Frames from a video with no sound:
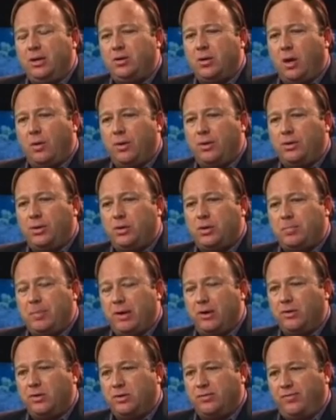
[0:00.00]
And he's always
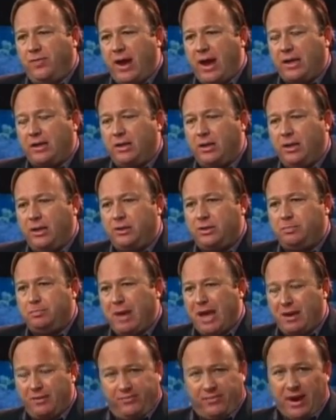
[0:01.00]
exposed the fact that
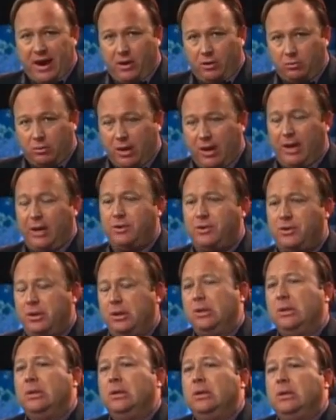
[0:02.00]
it's pedophile
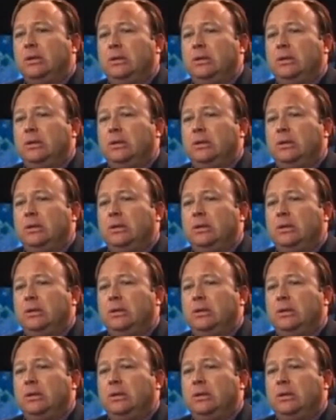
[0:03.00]
rings